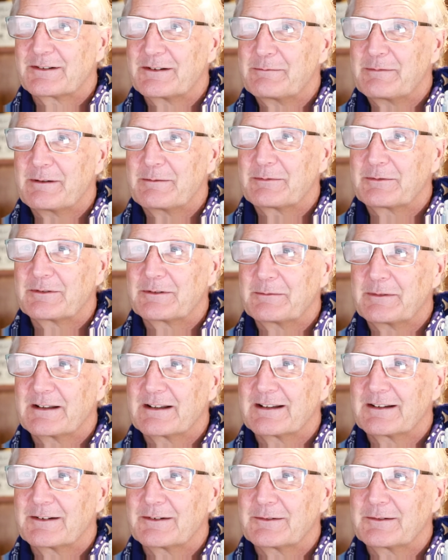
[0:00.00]
people are
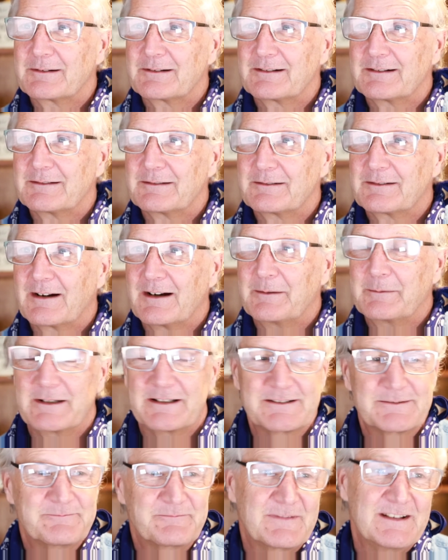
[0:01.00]
making
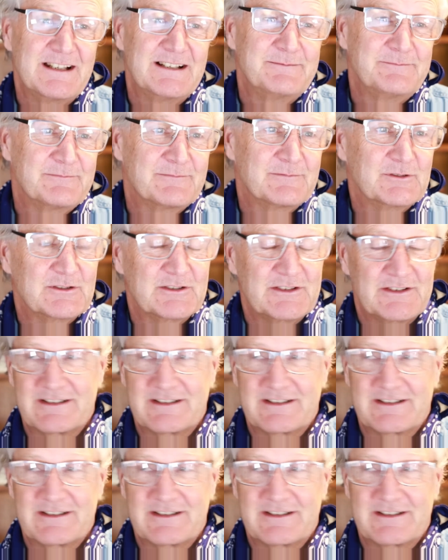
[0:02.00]
comments. Yeah, we'll just